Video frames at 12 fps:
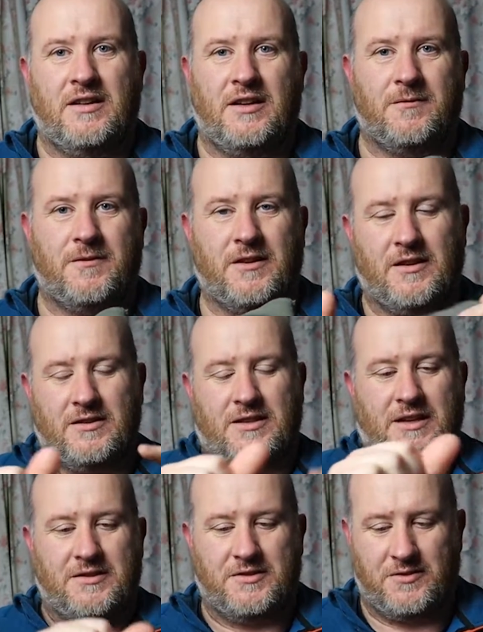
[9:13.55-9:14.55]
You can fit all
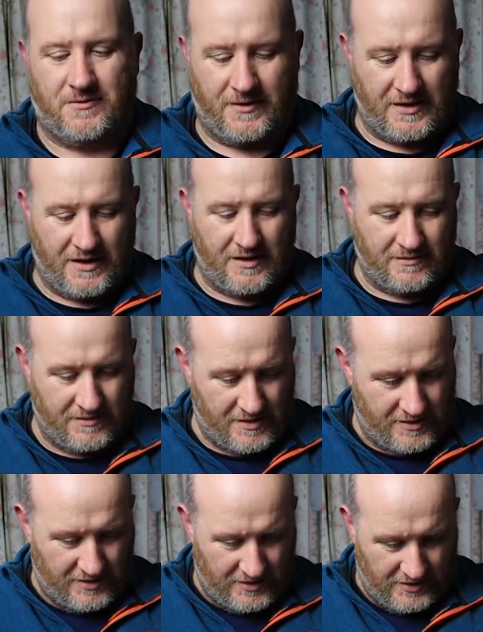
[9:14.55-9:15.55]
kinds of stuff in there,
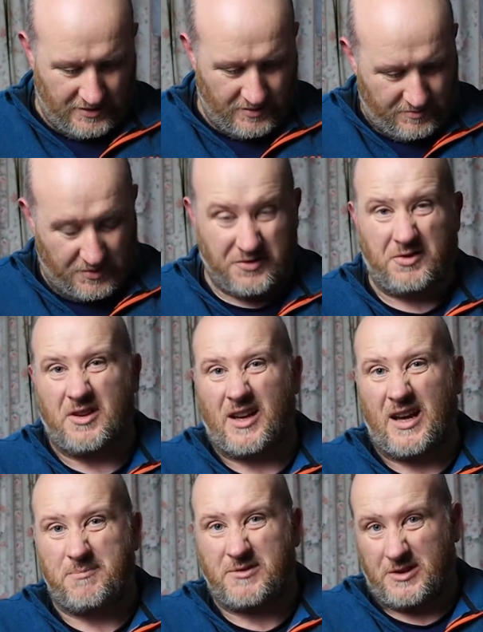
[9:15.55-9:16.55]
but not a
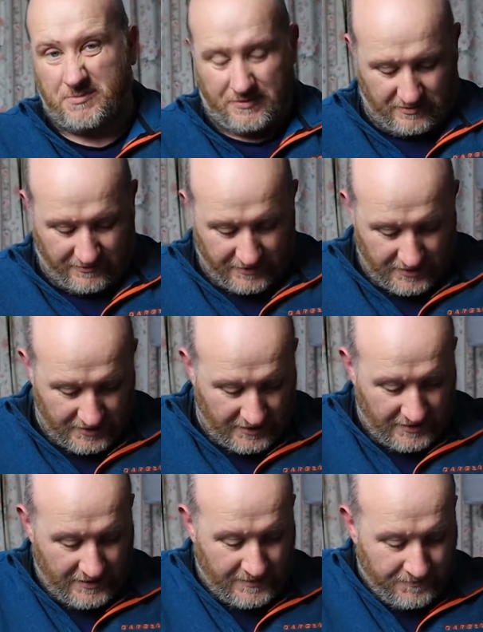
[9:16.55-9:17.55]
laptop obviously.